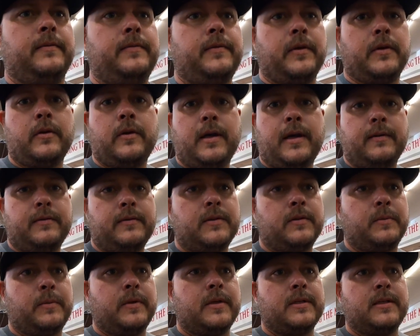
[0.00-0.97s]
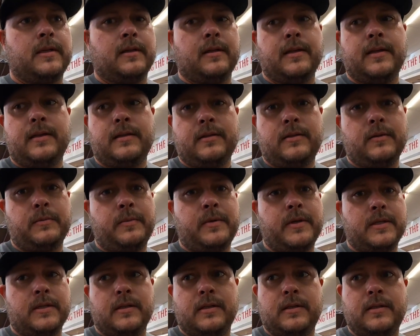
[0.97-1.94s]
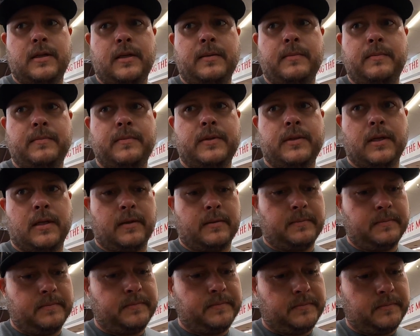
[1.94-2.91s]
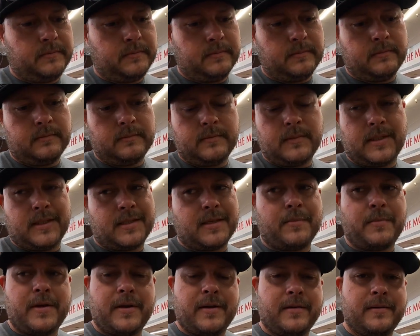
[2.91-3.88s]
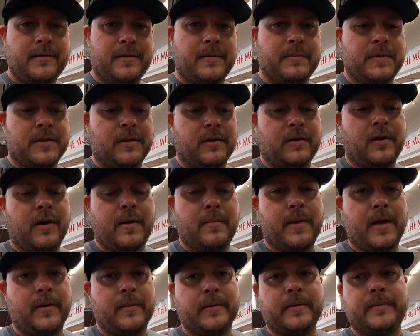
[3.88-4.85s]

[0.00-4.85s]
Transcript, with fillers: photograph, super easy to list, super easy to ship. So since I'm here, I'm just gonna grab that